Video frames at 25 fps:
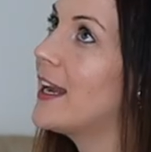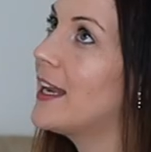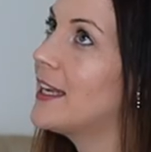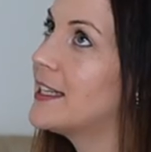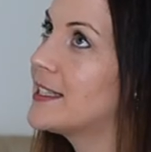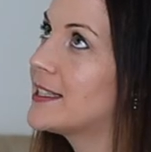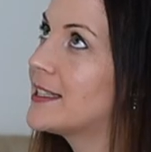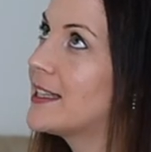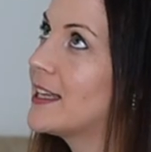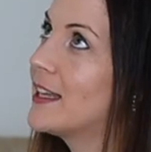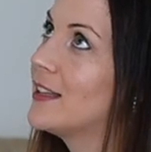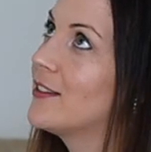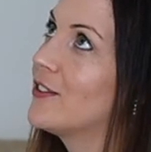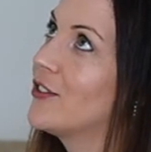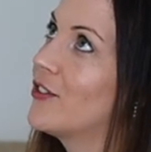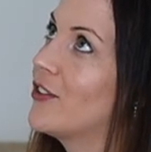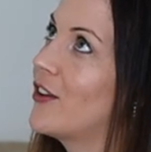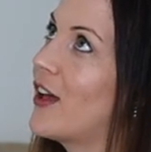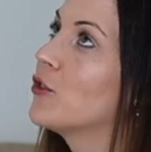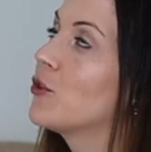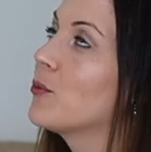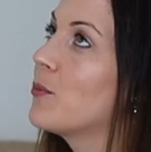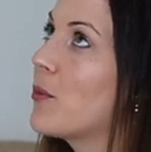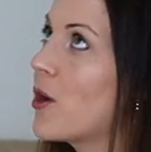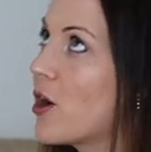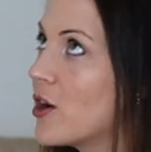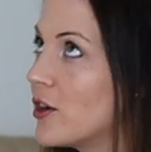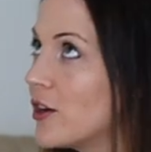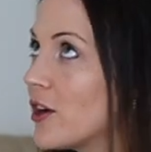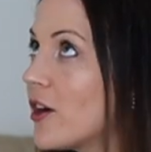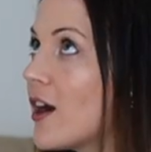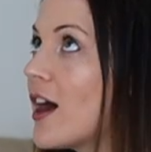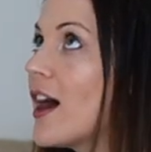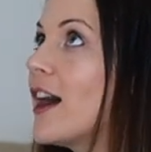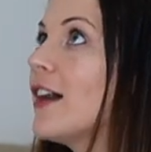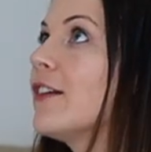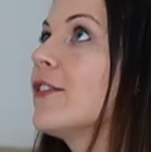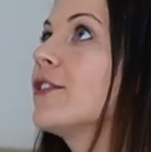is that
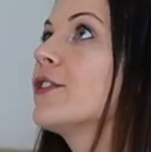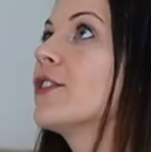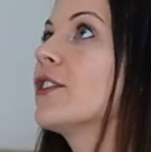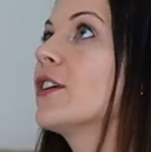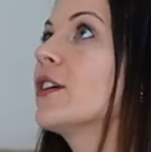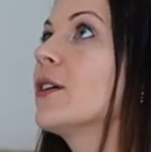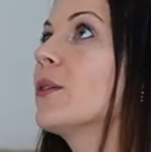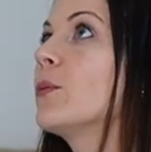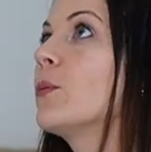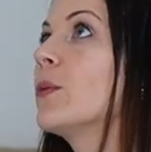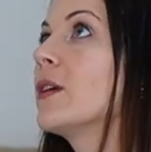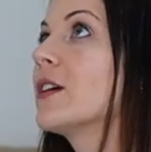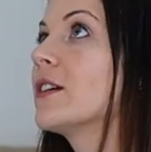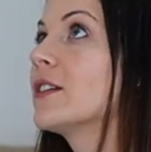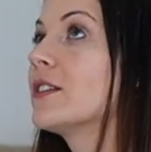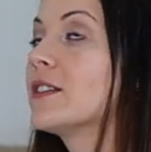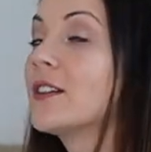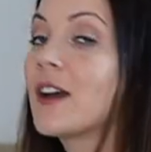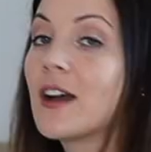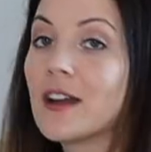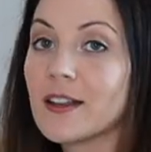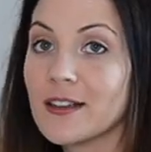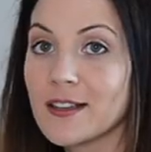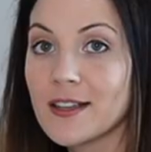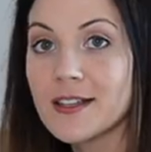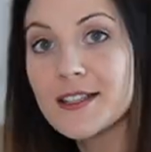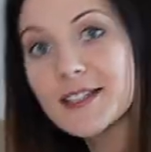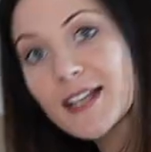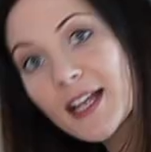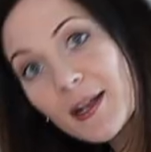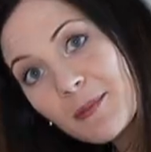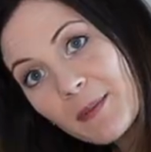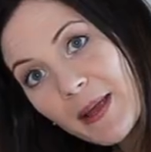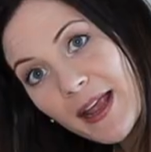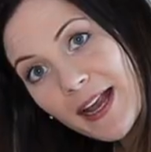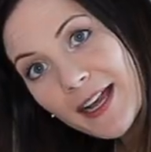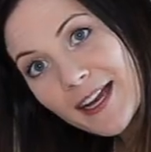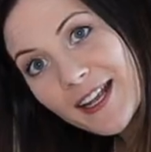tomorrow after we're done
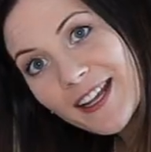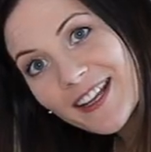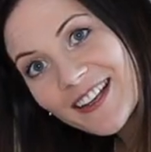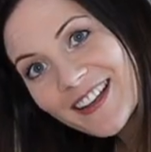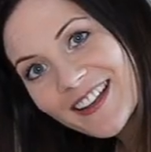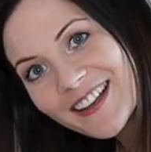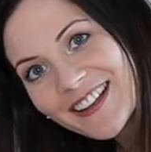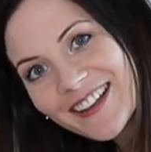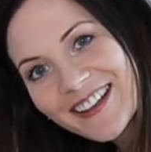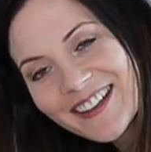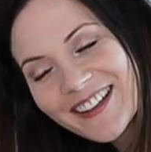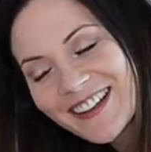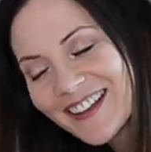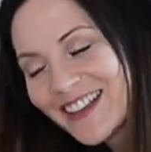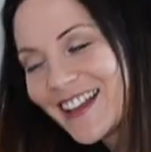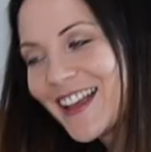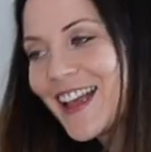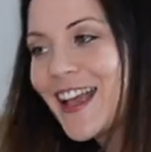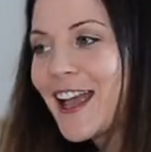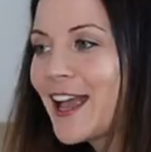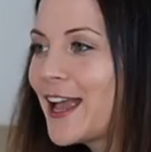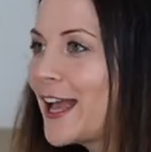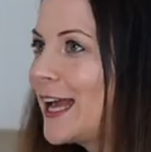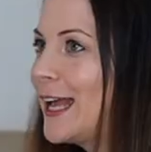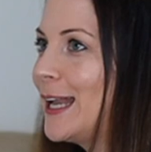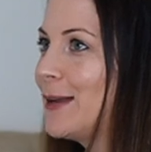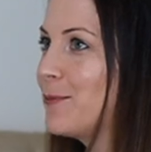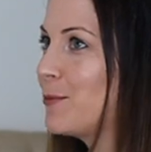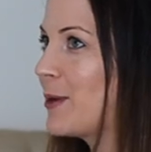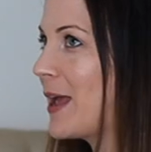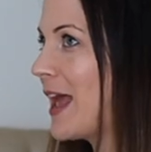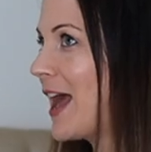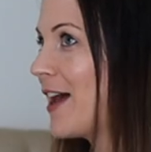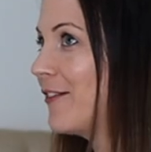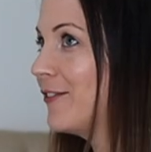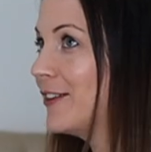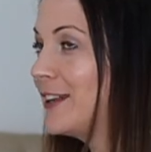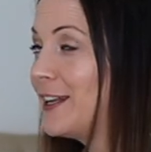sunbathing and we
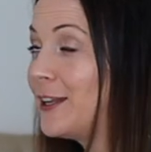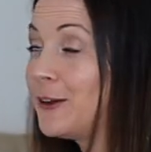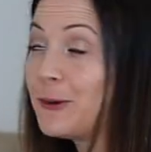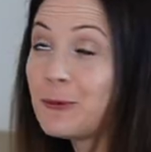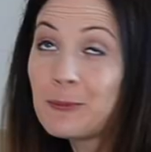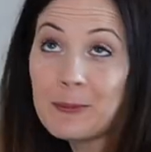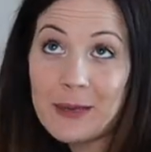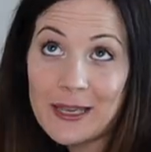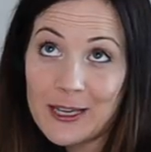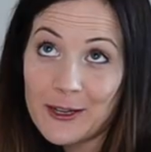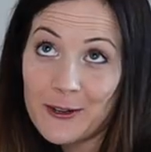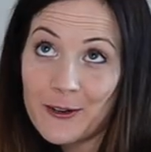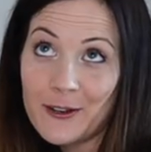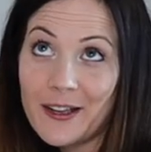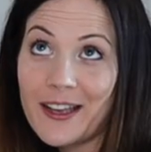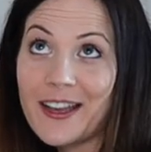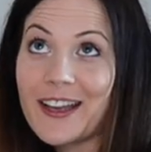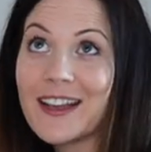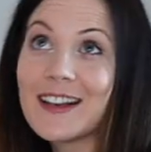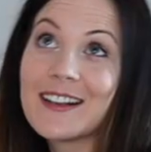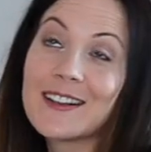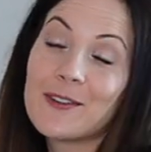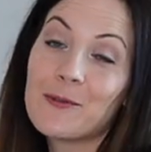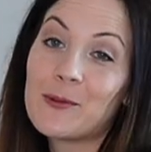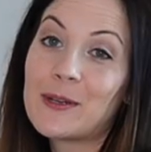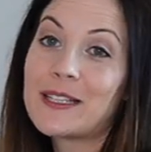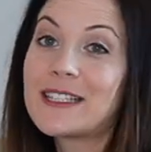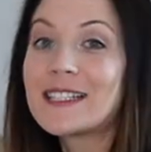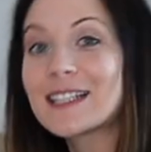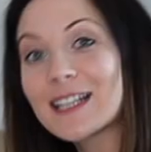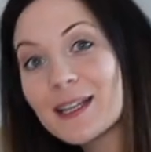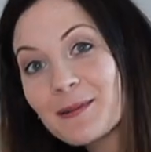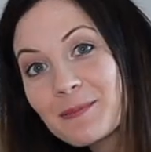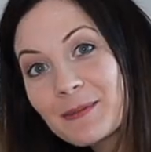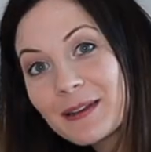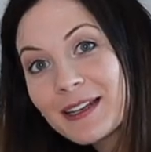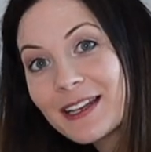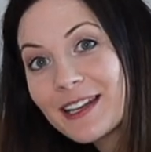have a little meal and we
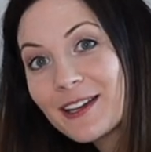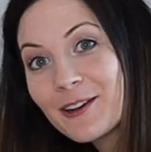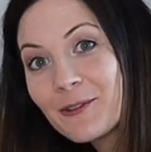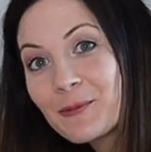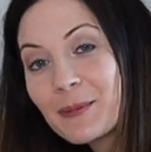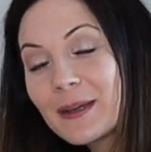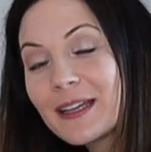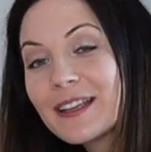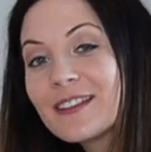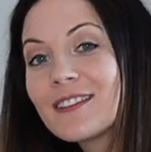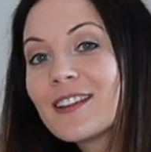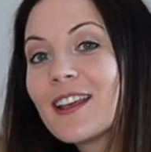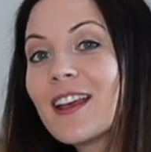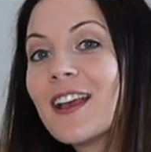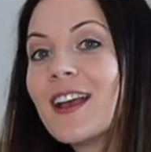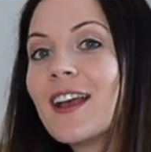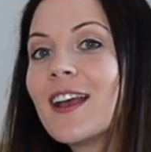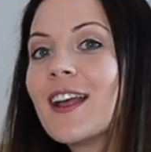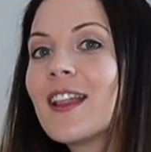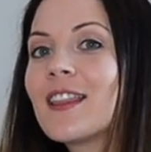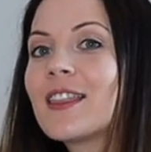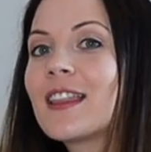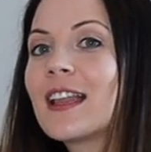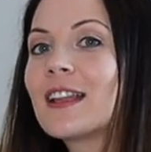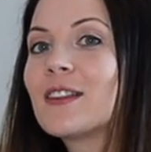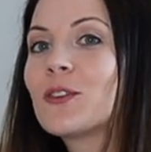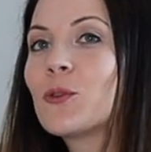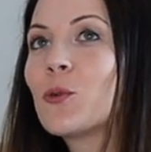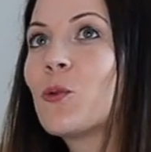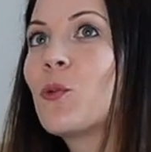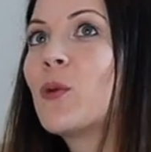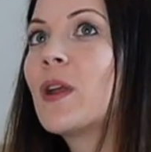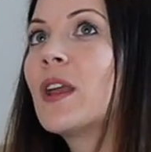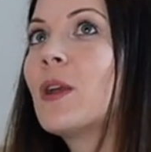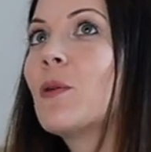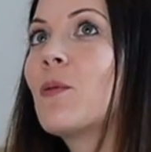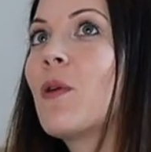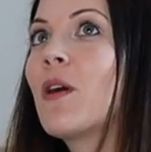sleep a little bit, that
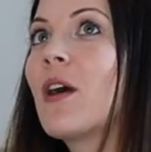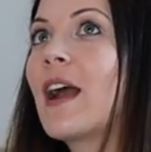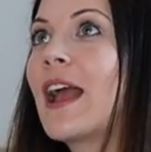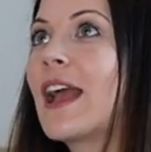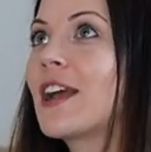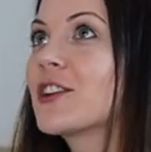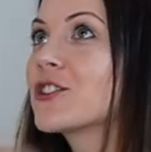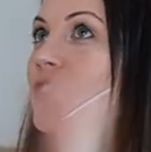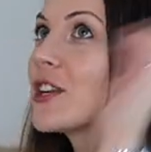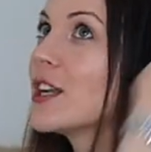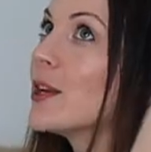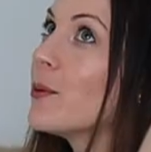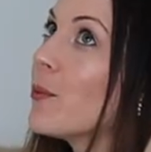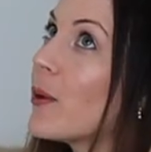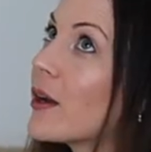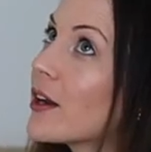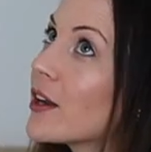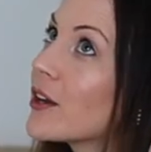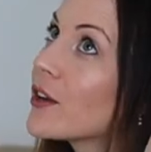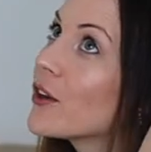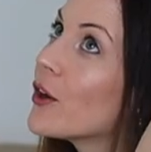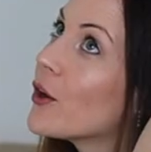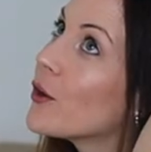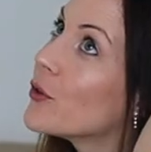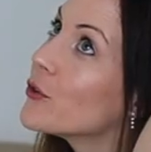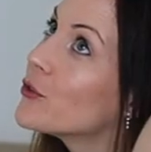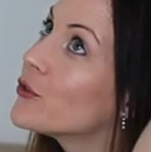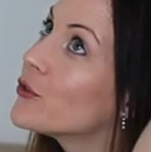we actually want to go